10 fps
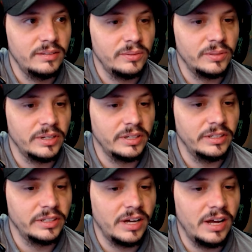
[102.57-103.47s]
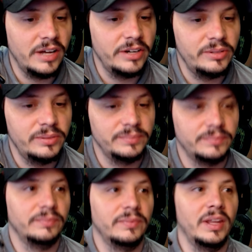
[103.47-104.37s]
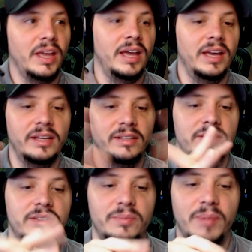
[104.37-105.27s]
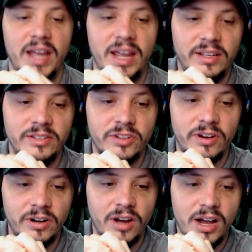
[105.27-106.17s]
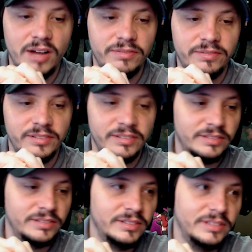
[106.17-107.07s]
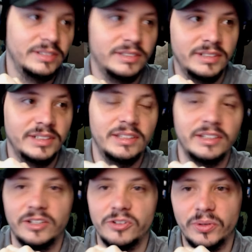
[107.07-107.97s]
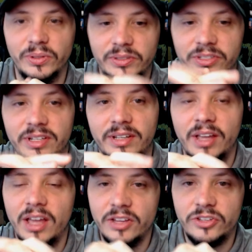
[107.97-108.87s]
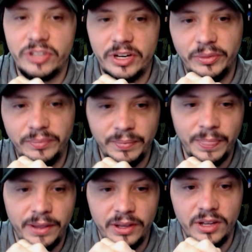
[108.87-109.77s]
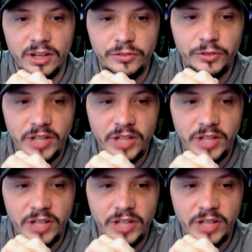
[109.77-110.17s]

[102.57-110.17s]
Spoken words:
we're going to click auto, and my hands are off the controls. So, full